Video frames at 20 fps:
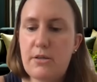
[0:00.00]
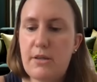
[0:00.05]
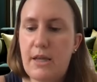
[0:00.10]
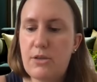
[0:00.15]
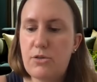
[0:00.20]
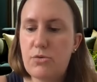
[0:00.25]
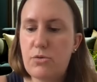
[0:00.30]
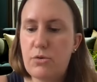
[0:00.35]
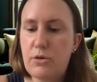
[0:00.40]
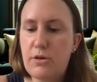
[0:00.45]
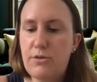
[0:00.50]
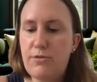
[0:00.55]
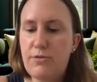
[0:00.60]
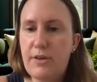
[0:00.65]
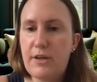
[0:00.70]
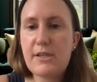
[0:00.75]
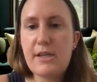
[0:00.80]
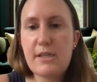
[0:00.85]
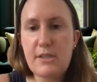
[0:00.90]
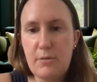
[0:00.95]
that sort of
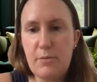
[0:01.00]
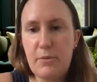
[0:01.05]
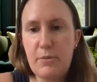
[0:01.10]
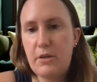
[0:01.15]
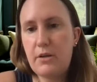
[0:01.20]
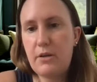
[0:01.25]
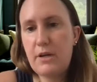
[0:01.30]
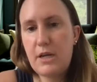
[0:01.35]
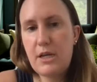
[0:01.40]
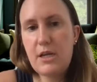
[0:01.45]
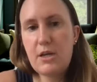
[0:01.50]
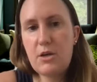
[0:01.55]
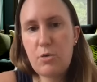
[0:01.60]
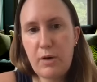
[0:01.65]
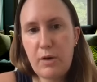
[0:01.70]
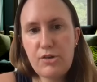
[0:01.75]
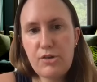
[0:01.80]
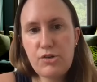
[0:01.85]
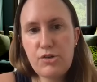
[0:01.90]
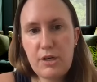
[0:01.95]
accessibility
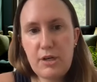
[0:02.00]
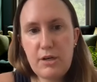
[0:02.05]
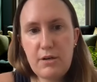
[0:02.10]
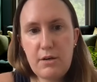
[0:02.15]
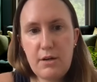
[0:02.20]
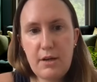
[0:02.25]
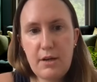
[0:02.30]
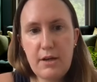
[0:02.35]
question,